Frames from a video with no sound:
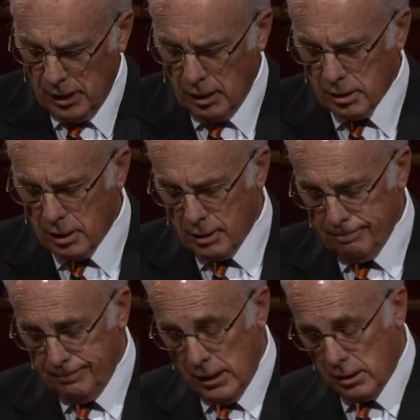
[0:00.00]
It
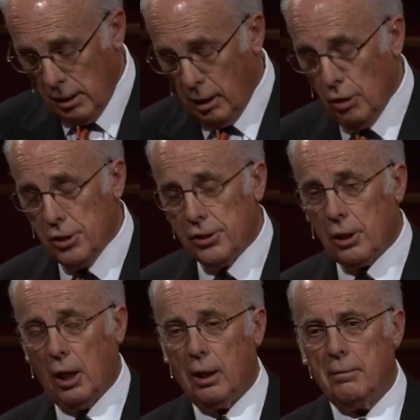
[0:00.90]
is, as
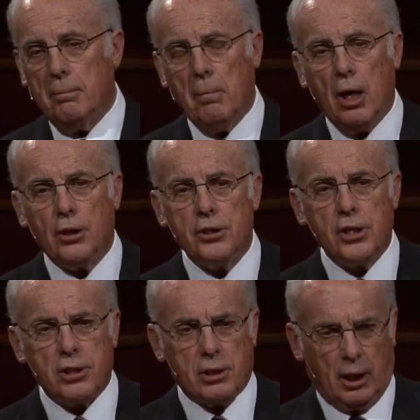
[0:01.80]
theologians call it,
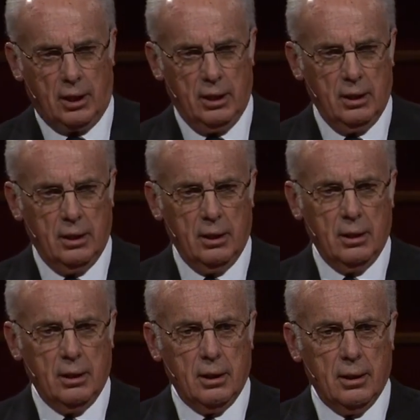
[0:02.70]
monergistic
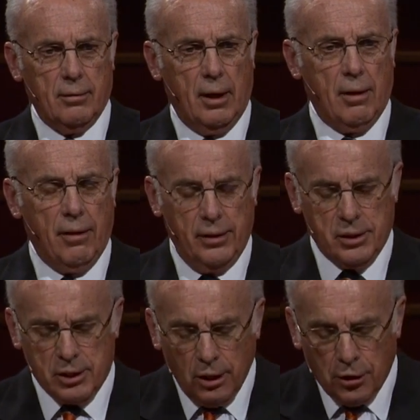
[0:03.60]
rather
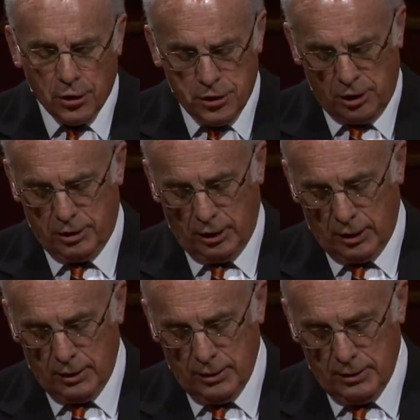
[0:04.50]
than synergistic.